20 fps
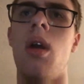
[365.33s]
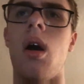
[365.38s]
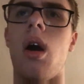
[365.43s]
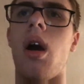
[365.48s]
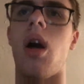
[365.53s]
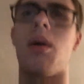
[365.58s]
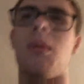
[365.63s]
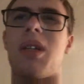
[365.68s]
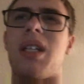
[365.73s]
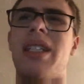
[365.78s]

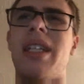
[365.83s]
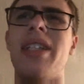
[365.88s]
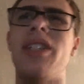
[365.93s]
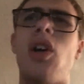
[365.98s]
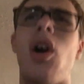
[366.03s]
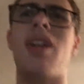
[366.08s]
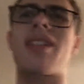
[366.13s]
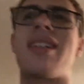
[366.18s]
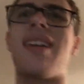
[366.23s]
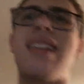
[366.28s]
because um, they
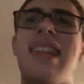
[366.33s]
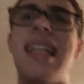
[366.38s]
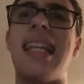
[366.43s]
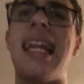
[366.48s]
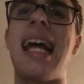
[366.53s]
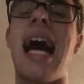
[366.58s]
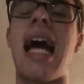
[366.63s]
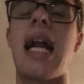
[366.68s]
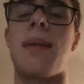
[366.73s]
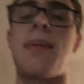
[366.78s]
talked a
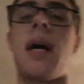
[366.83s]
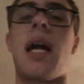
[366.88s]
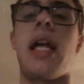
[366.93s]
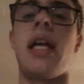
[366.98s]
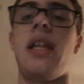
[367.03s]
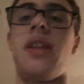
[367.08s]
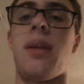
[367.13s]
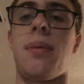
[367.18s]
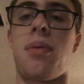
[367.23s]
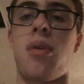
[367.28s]
lot about
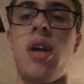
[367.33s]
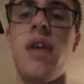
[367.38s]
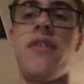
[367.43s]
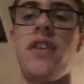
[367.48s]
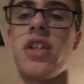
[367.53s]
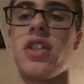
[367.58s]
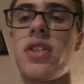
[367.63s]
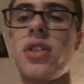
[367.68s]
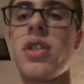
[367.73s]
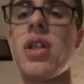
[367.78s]
it in the
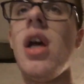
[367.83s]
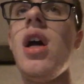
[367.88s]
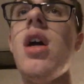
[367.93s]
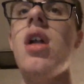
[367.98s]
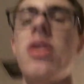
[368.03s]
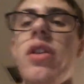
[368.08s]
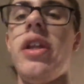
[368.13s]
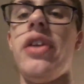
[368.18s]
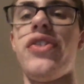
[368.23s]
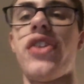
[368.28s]
previous
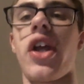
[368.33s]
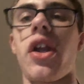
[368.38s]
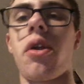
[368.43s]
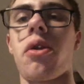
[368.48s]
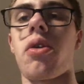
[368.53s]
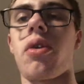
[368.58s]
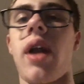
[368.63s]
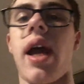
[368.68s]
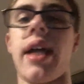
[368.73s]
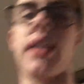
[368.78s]

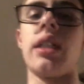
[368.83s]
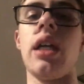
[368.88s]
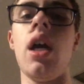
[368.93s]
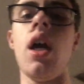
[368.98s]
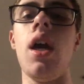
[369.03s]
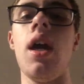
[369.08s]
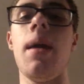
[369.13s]
Nintendo Direct.